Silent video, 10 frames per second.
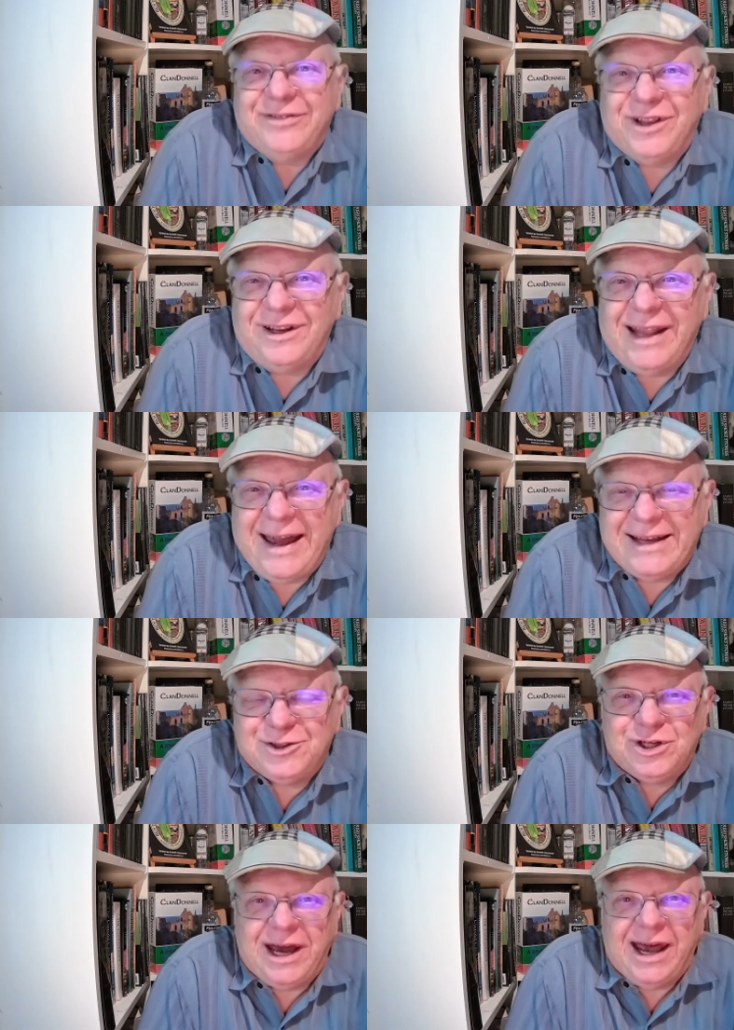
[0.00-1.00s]
The
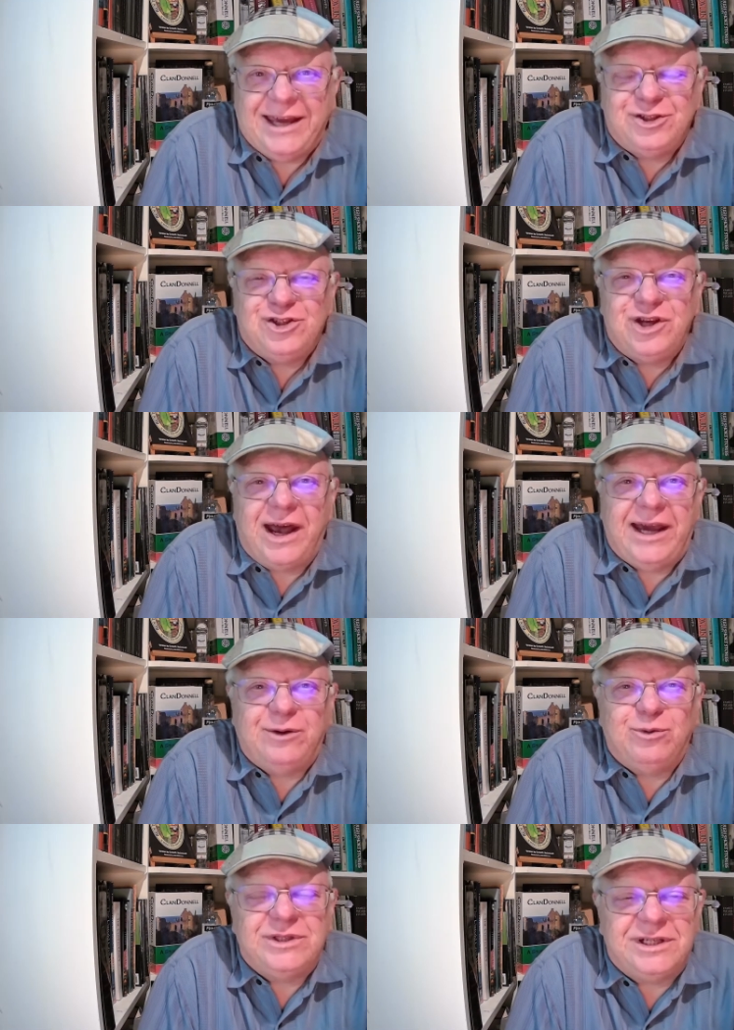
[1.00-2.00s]
last guy to
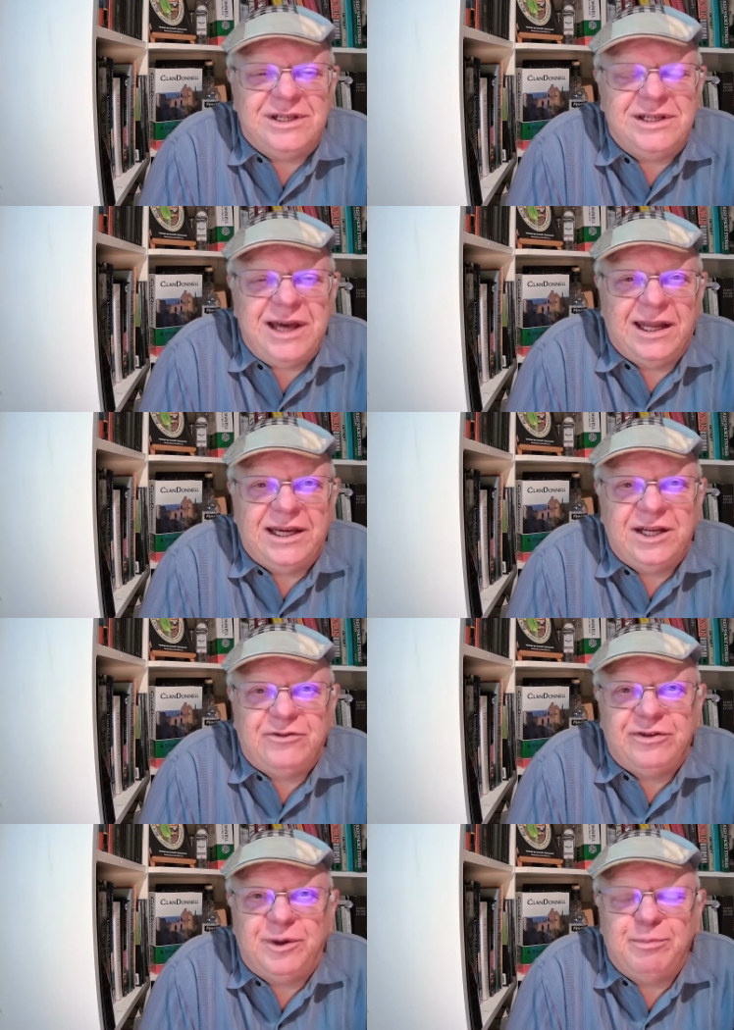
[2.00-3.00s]
sign was a
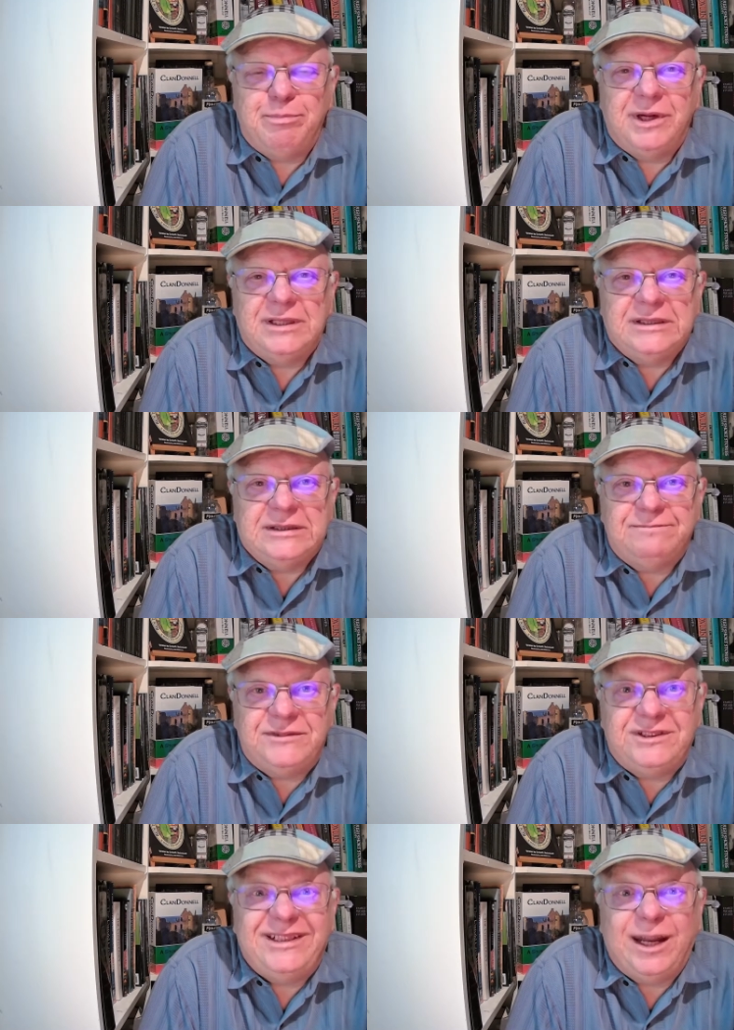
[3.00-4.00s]
delegate from
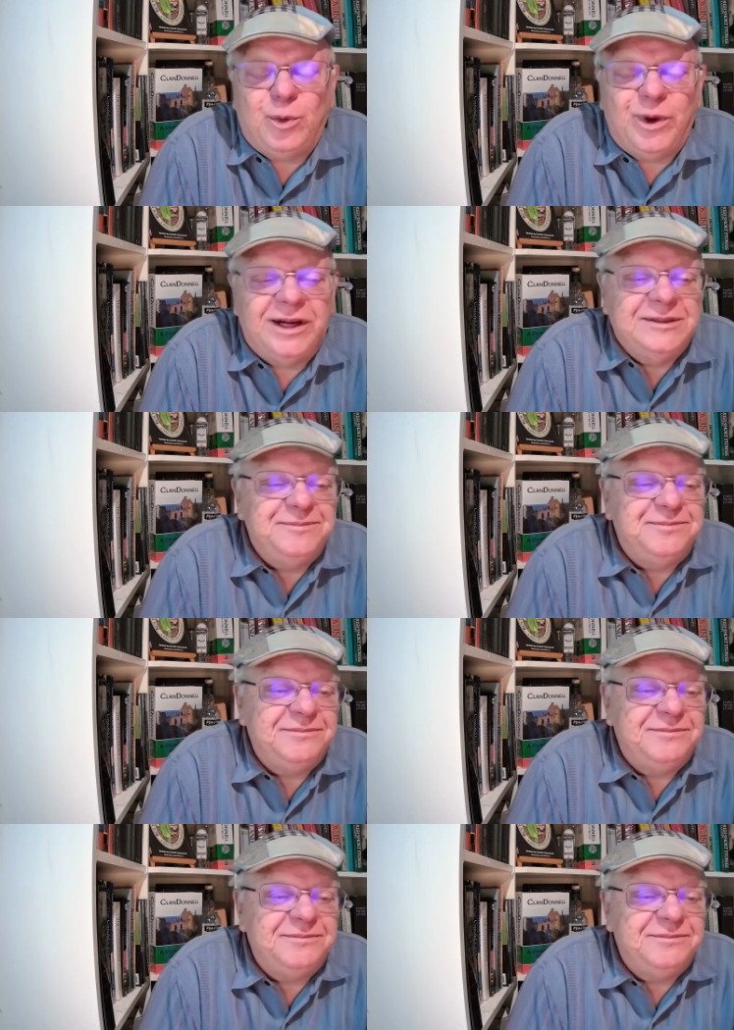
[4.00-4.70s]
Delaware.